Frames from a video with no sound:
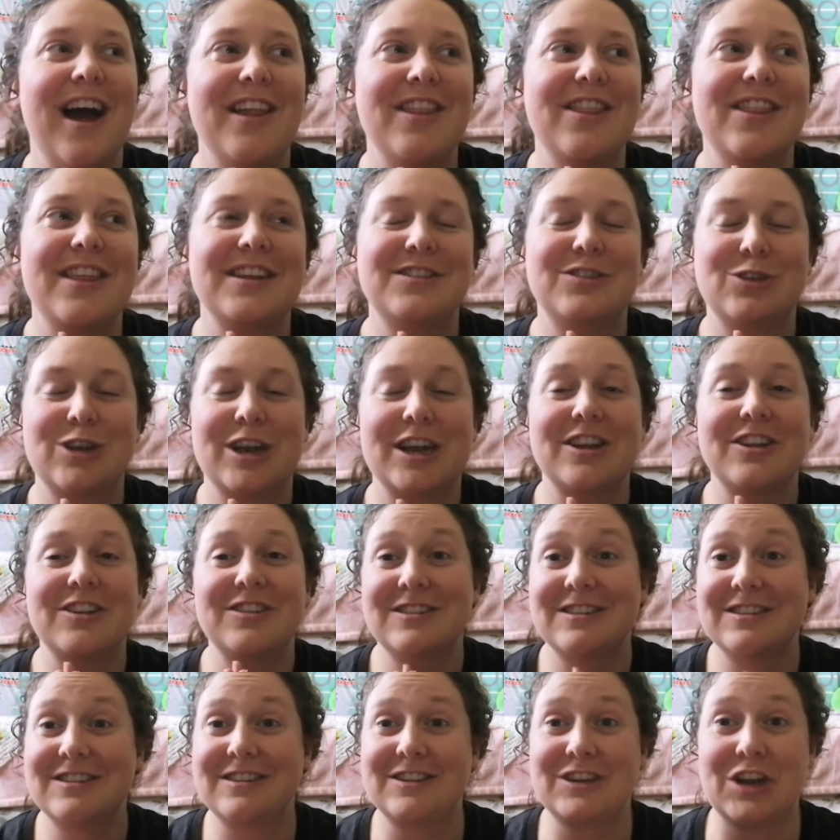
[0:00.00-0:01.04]
This
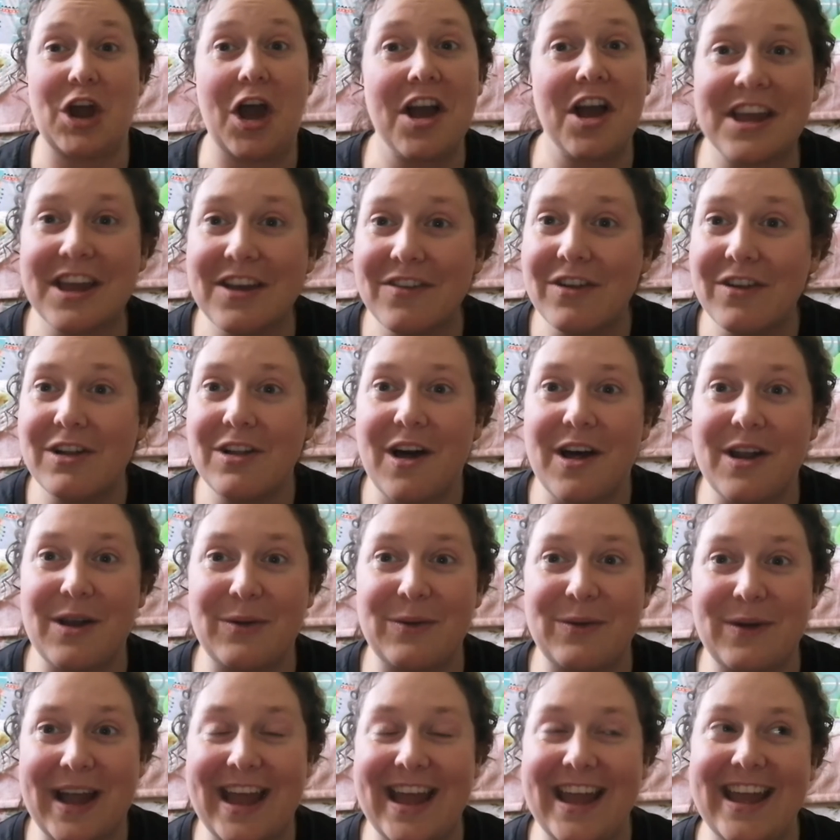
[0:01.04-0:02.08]
trailer does not give a lot
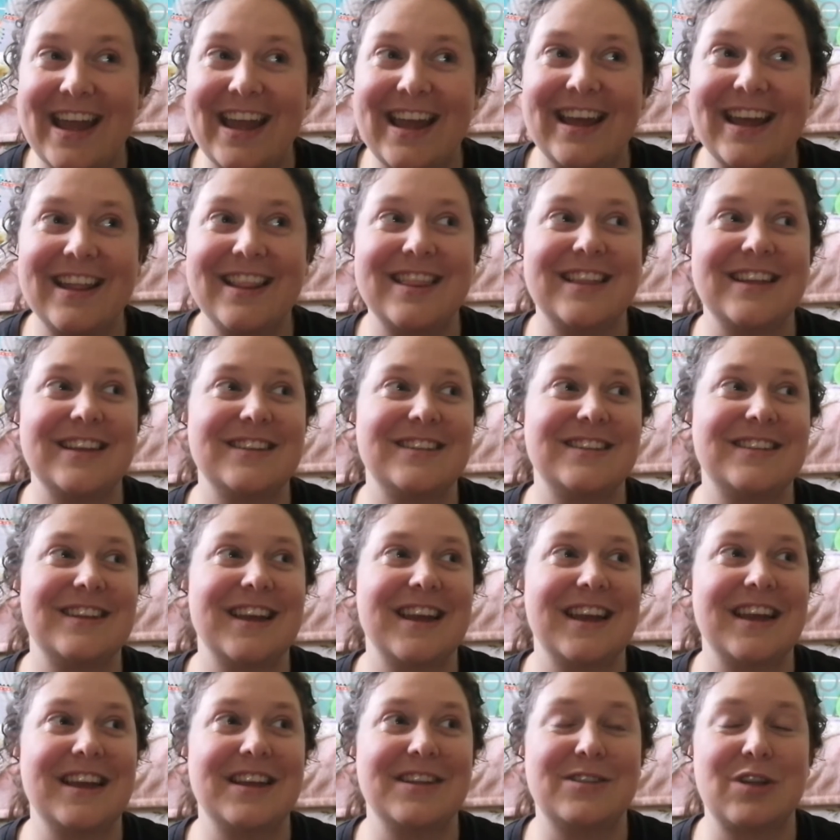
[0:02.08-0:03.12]
away. This
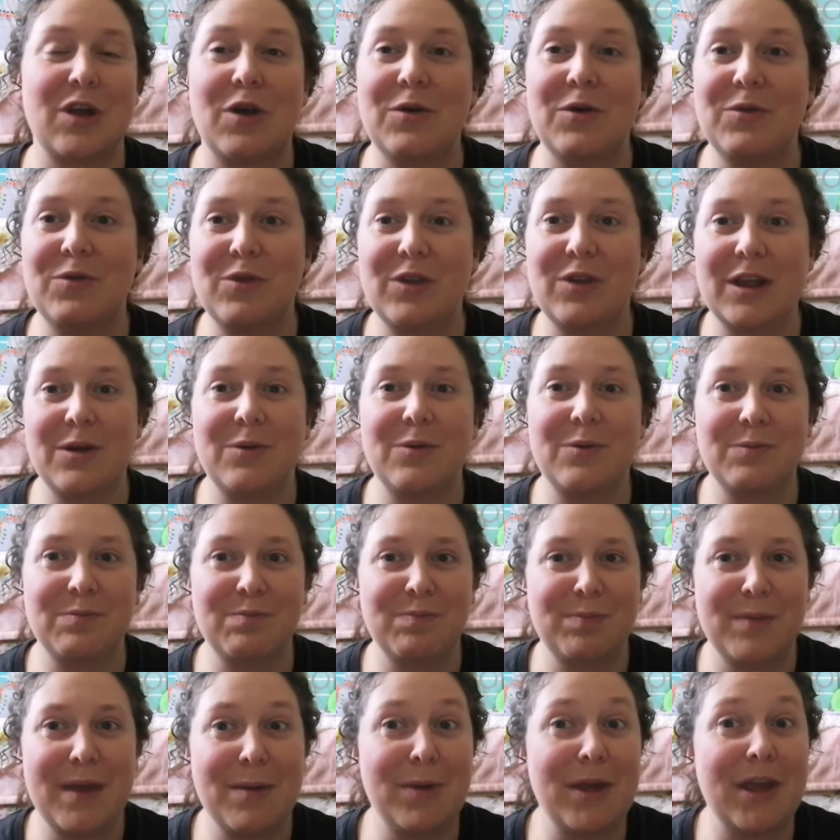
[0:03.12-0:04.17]
is hopefully
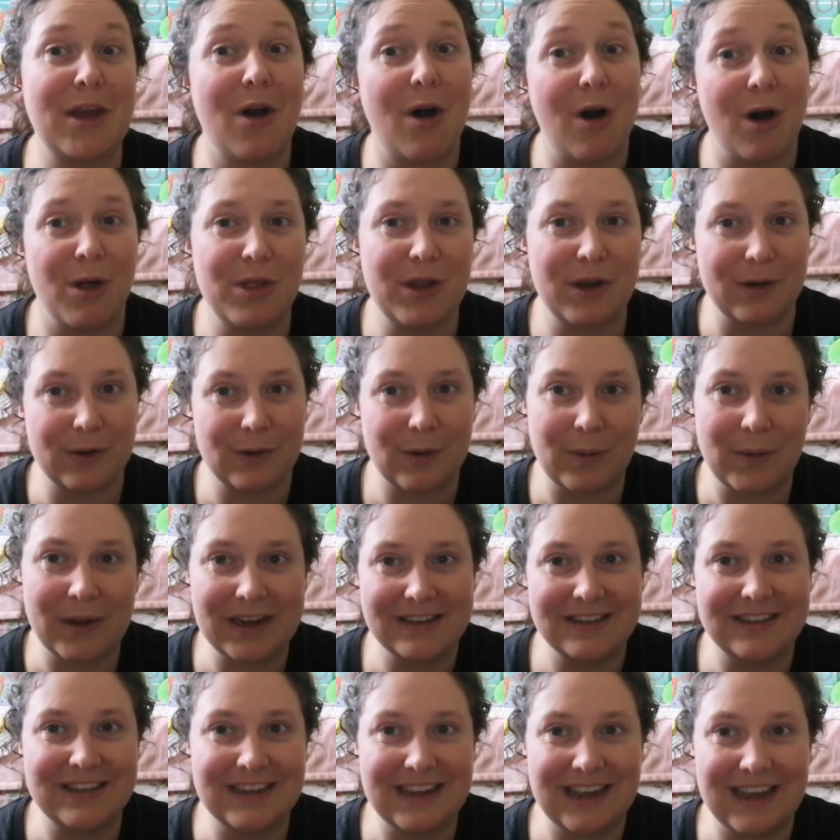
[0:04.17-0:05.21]
maybe all they're
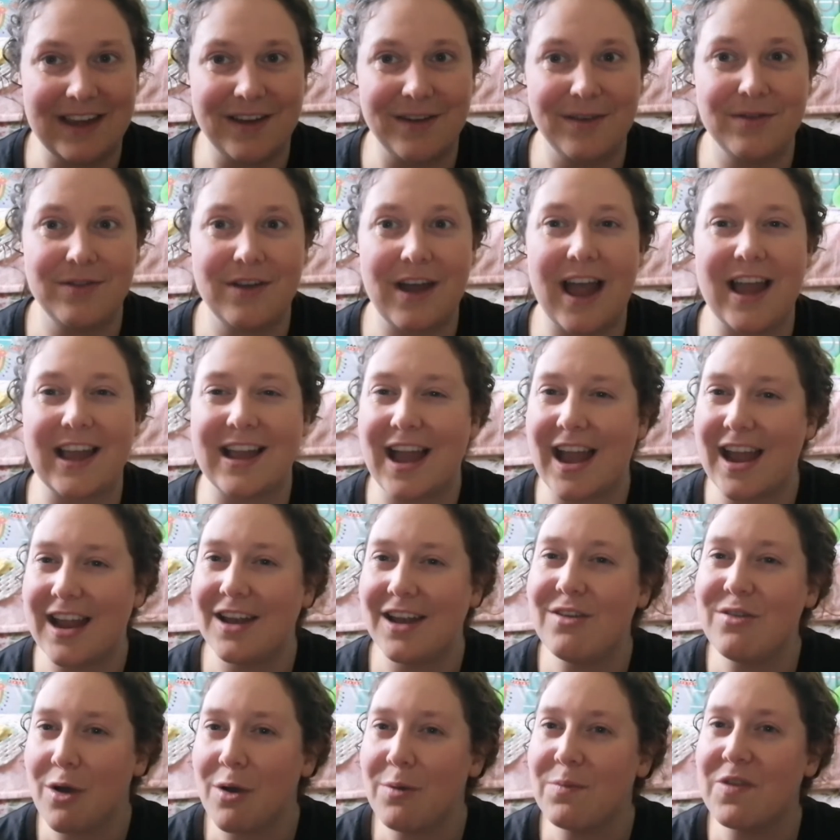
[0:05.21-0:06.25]
going to give. I
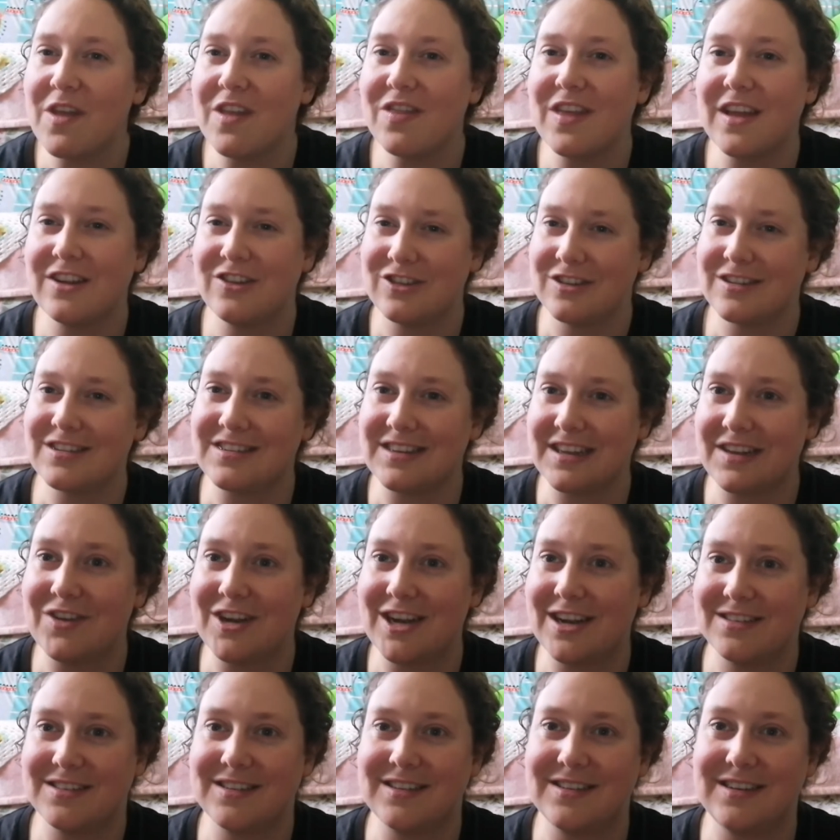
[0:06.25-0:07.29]
kind of hope that they just leave
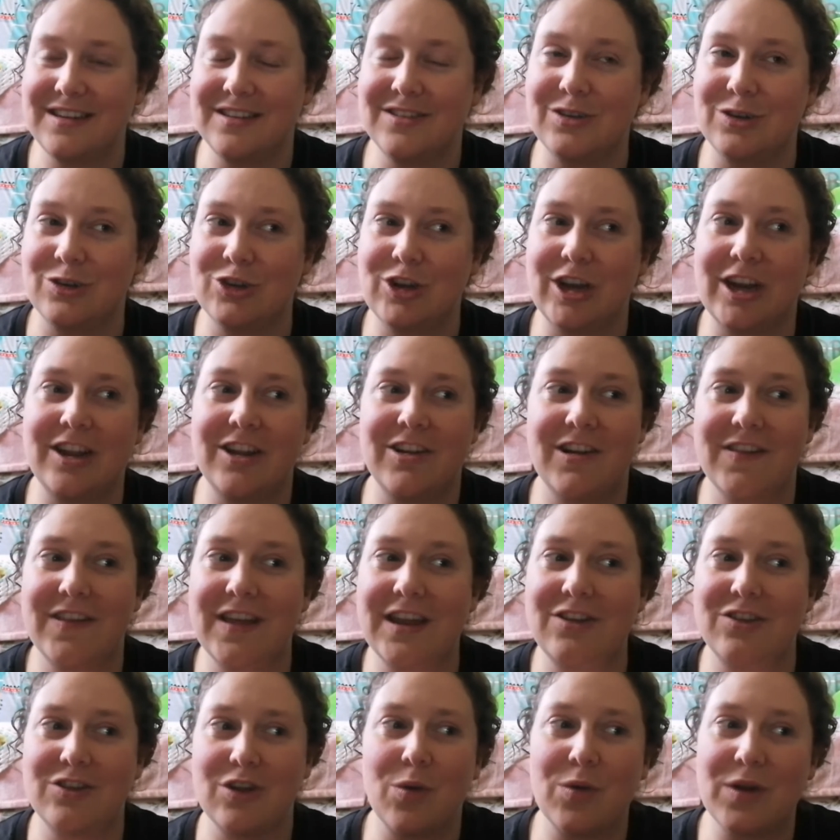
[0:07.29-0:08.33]
it as a teaser trailer and
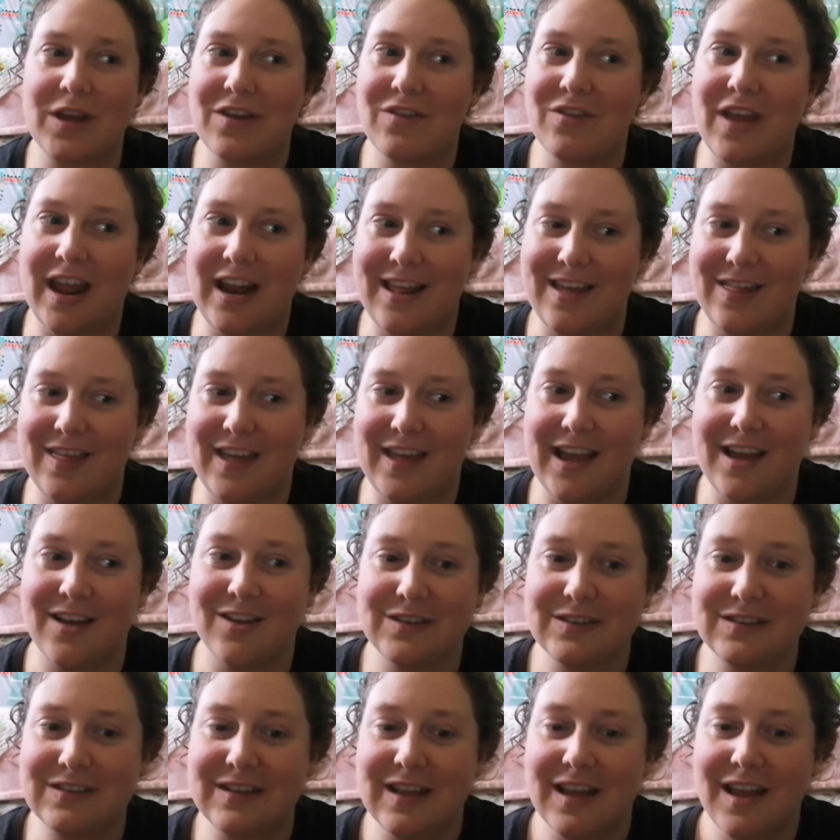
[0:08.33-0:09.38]
they don't give anything
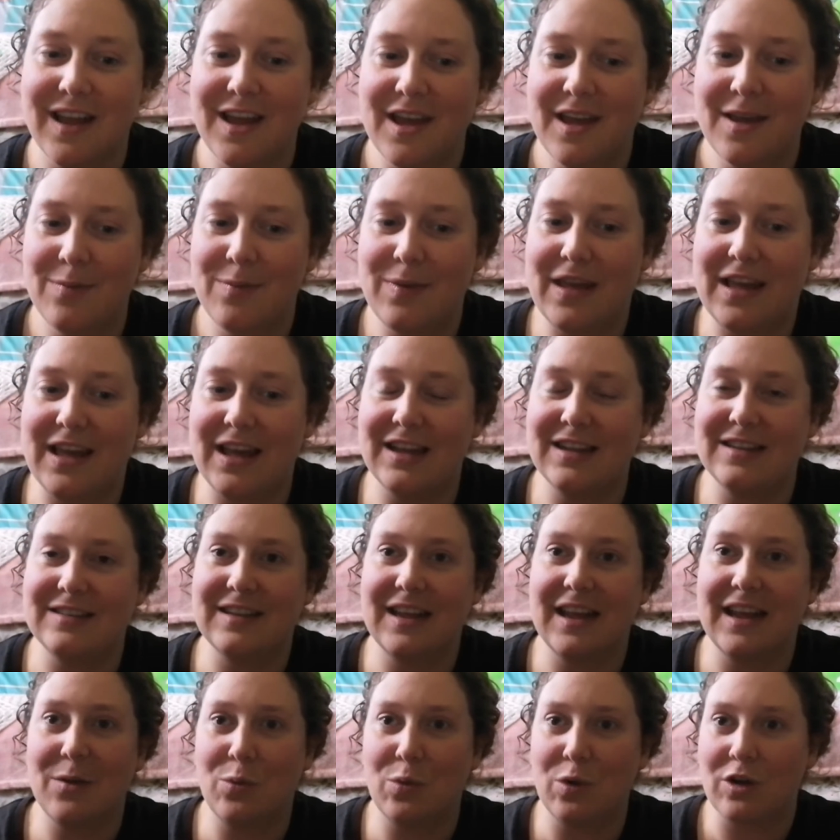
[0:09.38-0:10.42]
else
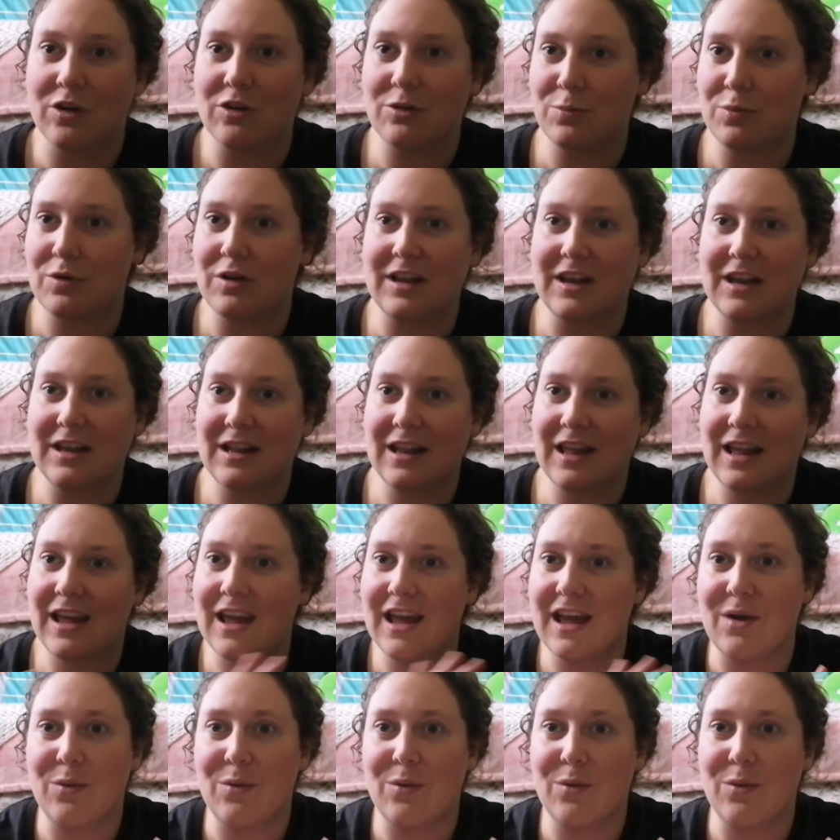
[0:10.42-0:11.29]
because it worked brilliantly.